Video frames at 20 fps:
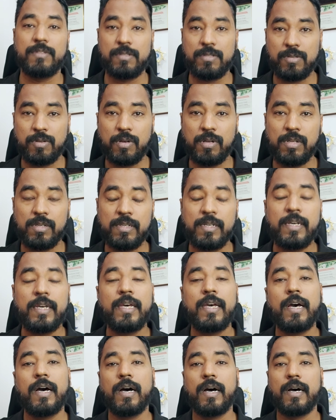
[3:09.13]
resolved
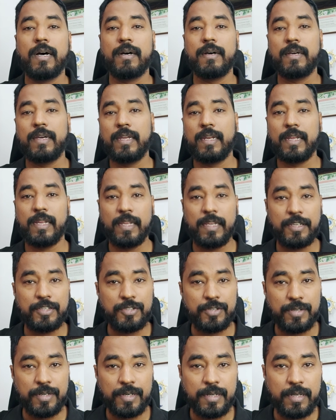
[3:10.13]
uh, in a
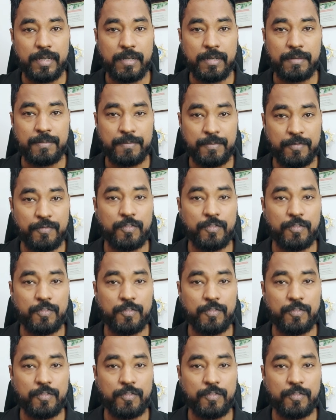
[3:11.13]
later uh,